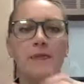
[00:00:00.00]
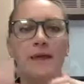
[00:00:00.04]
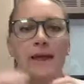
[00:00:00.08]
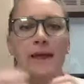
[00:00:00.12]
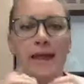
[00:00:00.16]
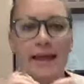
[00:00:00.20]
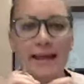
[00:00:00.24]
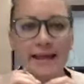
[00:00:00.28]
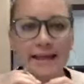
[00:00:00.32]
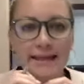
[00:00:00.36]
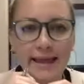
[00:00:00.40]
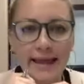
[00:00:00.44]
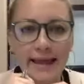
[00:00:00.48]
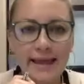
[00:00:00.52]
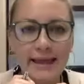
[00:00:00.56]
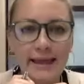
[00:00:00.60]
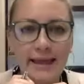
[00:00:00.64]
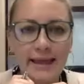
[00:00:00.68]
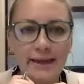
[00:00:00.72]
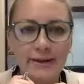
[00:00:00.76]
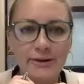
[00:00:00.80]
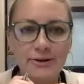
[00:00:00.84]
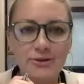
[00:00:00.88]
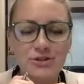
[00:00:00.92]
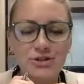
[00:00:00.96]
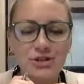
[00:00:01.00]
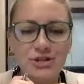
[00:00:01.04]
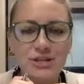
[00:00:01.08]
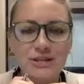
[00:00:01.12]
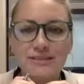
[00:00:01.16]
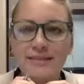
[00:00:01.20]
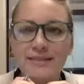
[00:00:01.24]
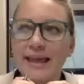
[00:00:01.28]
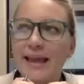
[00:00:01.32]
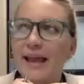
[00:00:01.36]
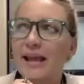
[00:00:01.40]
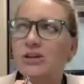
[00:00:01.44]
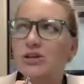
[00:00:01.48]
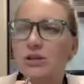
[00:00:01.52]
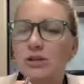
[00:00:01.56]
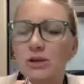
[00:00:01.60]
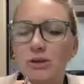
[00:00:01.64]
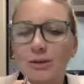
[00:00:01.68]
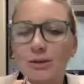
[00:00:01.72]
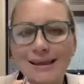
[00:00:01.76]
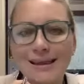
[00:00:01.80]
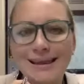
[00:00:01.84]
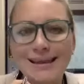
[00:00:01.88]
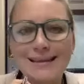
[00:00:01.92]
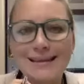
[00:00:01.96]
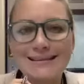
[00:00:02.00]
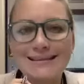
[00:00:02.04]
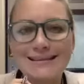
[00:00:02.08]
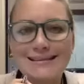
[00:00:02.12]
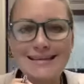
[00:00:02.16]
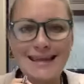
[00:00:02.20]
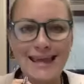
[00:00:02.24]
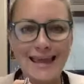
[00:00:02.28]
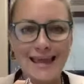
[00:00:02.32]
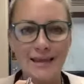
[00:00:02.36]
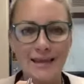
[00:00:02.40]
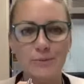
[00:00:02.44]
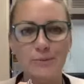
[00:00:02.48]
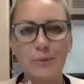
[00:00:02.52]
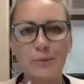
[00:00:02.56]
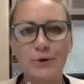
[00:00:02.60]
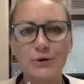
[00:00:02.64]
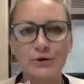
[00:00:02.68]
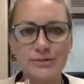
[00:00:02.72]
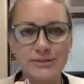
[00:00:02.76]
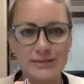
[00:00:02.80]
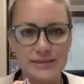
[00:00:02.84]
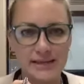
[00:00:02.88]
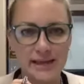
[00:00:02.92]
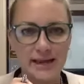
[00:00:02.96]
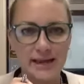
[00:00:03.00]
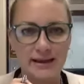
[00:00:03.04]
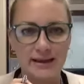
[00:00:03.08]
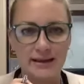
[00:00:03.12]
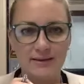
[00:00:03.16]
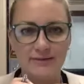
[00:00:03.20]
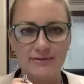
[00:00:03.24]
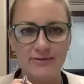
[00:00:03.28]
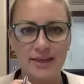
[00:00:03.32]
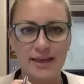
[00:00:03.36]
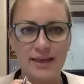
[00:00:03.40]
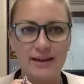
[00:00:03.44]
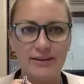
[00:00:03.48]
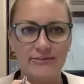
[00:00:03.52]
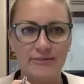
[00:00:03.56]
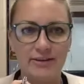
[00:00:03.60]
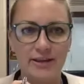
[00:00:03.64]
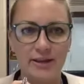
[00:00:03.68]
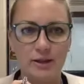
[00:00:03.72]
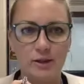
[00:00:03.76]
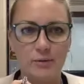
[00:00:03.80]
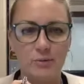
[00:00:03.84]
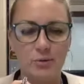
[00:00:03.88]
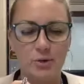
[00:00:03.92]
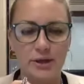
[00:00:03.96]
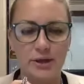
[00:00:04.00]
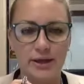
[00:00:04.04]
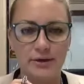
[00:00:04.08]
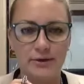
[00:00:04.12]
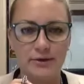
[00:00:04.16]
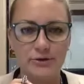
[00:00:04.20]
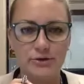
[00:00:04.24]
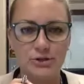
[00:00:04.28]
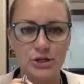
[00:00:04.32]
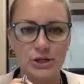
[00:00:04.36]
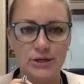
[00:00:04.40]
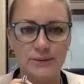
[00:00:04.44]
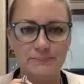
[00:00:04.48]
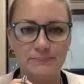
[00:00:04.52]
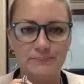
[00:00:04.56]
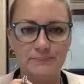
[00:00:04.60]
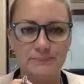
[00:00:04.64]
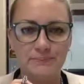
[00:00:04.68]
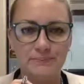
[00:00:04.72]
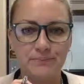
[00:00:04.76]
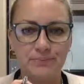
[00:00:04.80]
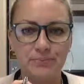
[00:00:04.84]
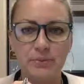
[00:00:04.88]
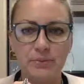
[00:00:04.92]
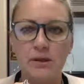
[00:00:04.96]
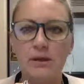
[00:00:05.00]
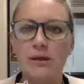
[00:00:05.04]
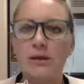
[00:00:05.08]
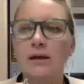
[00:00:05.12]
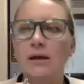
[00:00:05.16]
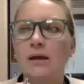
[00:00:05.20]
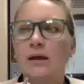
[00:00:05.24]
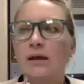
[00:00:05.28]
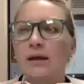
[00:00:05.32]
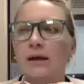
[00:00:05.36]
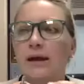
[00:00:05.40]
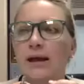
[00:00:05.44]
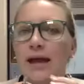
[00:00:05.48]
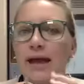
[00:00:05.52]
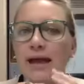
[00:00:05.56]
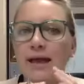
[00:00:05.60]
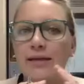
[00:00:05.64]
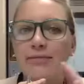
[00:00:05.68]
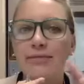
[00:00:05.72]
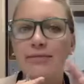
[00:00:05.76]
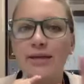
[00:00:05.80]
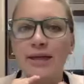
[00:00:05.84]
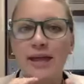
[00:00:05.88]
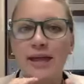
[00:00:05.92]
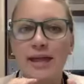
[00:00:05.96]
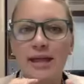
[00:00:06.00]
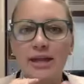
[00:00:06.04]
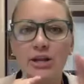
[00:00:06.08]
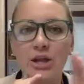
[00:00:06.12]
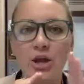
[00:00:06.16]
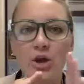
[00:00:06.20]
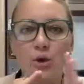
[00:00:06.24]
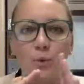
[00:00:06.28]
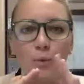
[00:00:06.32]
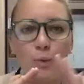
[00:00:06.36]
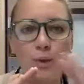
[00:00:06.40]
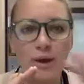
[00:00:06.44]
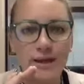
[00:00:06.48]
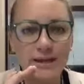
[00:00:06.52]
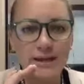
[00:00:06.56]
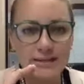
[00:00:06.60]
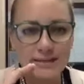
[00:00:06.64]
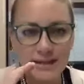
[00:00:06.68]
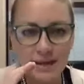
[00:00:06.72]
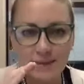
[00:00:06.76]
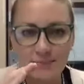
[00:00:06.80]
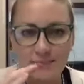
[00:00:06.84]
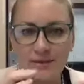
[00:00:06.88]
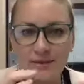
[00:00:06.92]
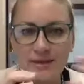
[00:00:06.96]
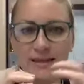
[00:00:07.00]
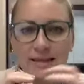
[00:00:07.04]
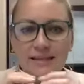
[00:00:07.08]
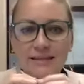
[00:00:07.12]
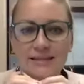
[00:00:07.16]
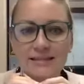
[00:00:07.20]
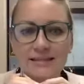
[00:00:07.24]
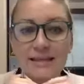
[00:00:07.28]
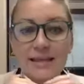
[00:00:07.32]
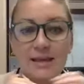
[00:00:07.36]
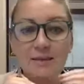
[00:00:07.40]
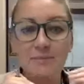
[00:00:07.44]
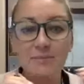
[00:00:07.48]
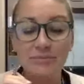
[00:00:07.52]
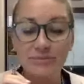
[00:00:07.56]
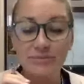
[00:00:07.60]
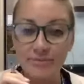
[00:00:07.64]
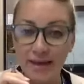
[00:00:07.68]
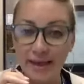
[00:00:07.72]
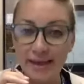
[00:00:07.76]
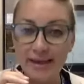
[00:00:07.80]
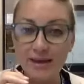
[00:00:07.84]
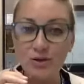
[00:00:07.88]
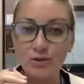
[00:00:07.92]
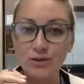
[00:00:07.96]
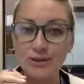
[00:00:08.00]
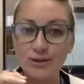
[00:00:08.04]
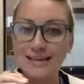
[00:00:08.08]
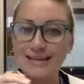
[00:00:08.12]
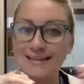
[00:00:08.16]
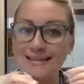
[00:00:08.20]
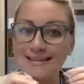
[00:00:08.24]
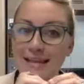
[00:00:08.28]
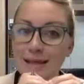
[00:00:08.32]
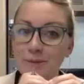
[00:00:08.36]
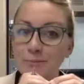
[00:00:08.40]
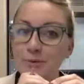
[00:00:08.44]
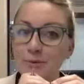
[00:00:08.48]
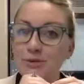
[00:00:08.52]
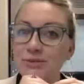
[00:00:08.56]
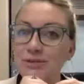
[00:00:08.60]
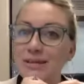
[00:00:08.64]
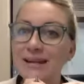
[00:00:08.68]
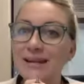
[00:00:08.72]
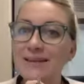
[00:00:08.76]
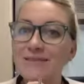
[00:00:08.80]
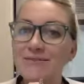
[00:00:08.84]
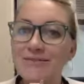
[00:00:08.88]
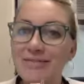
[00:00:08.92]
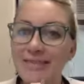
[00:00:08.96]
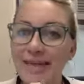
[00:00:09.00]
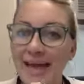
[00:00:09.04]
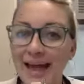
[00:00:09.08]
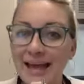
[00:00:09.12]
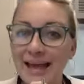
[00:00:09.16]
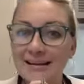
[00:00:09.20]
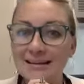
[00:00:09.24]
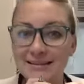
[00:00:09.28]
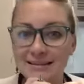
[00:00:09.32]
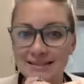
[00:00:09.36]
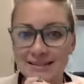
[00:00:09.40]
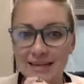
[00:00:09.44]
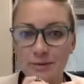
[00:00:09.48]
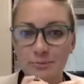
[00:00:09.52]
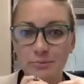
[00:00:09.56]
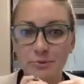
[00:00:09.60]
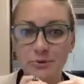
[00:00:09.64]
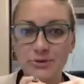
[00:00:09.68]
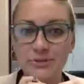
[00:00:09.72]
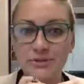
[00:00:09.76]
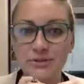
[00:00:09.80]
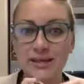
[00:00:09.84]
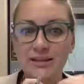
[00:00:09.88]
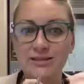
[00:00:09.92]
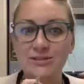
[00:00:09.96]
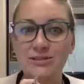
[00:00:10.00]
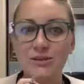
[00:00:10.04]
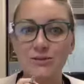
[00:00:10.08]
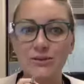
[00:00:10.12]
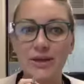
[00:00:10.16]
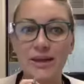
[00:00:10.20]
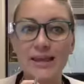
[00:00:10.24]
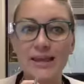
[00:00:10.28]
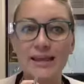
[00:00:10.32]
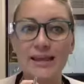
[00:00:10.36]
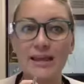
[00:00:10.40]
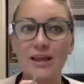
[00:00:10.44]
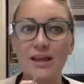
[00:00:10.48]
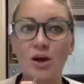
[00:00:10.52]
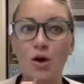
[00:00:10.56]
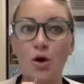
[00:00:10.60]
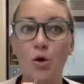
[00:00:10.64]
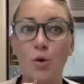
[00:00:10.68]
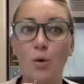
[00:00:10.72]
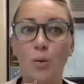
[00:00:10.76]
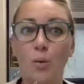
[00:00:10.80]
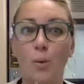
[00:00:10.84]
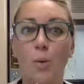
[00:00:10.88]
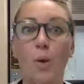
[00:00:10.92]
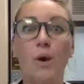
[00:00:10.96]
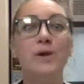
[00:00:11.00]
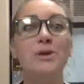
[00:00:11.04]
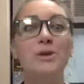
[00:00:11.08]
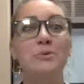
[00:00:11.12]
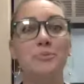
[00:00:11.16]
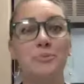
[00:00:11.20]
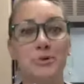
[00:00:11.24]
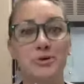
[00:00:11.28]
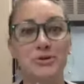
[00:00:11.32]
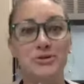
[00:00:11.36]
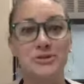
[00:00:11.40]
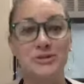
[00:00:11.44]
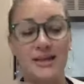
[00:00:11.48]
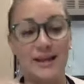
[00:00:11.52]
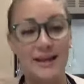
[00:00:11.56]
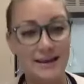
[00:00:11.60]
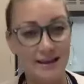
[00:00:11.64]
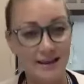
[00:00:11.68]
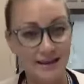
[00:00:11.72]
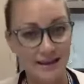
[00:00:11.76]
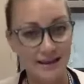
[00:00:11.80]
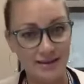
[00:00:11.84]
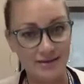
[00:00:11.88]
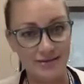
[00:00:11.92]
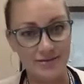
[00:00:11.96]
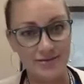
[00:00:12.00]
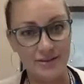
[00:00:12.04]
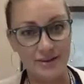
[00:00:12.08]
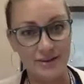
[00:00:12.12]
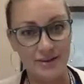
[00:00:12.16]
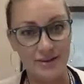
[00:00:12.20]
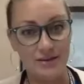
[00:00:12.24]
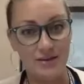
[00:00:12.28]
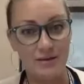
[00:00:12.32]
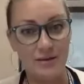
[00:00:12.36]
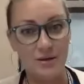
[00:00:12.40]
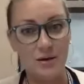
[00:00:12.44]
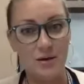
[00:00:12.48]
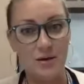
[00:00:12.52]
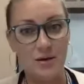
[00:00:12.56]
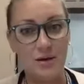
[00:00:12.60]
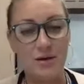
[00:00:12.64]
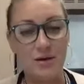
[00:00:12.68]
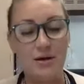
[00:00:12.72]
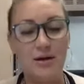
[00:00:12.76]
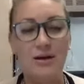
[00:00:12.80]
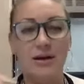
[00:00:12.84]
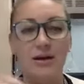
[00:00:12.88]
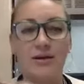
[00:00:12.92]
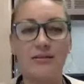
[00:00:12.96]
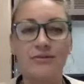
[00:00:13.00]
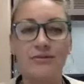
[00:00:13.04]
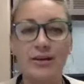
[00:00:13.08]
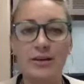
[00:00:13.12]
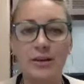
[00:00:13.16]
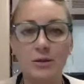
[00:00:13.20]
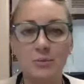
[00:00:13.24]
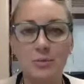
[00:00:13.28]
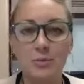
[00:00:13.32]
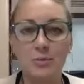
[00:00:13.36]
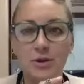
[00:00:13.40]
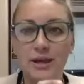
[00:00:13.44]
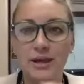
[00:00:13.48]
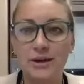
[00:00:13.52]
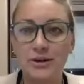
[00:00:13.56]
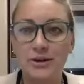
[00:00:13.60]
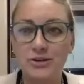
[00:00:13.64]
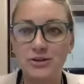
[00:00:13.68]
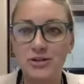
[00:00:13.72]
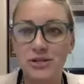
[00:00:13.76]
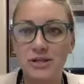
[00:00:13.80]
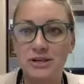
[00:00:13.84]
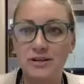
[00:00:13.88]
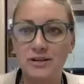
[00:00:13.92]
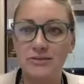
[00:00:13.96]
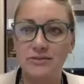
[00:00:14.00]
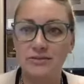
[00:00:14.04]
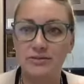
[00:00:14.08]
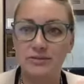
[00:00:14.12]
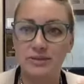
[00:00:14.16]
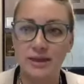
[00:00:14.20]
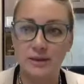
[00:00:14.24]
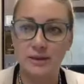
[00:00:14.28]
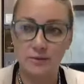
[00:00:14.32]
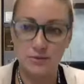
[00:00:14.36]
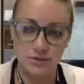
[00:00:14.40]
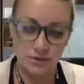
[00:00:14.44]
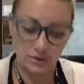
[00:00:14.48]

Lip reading: and get energy, they actually only get 10% of that available energy. And then when something eats them, they only get 10% of that 10%. So they get 1% of the available energy that was